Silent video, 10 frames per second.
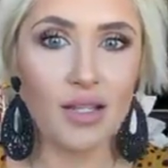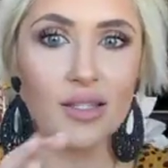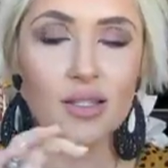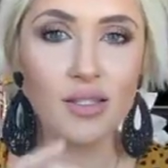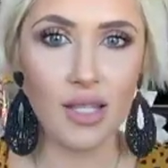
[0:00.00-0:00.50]
It's
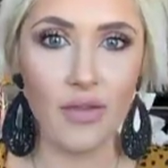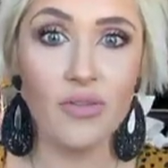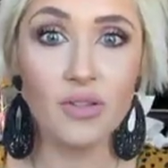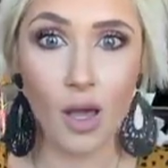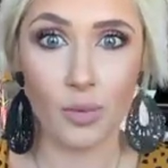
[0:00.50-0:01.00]
the
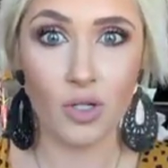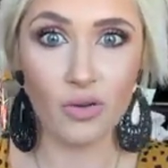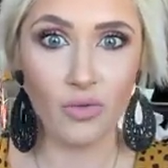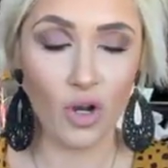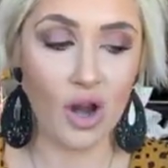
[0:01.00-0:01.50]
safest option
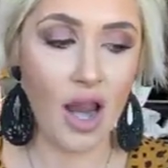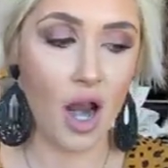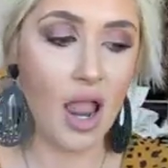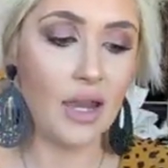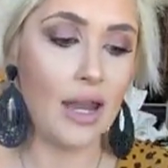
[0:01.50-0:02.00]
for your
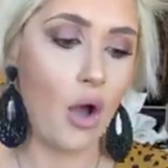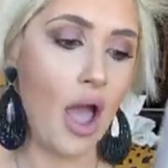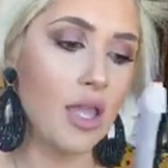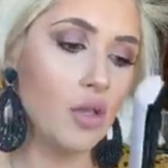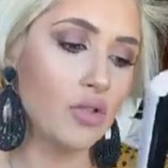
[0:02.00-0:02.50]
hair. And now
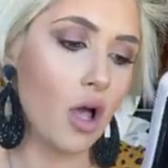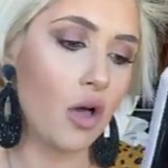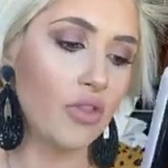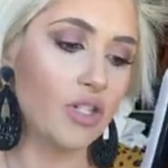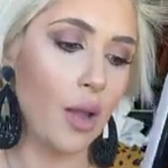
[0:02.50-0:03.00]
I use it
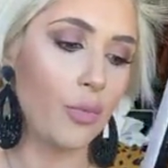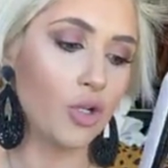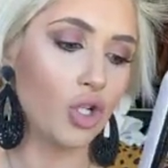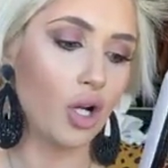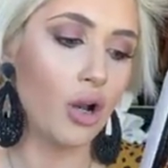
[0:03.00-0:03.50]
on the
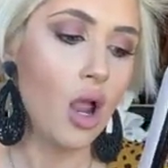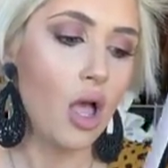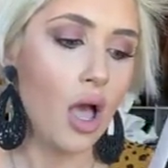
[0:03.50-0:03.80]
temperature.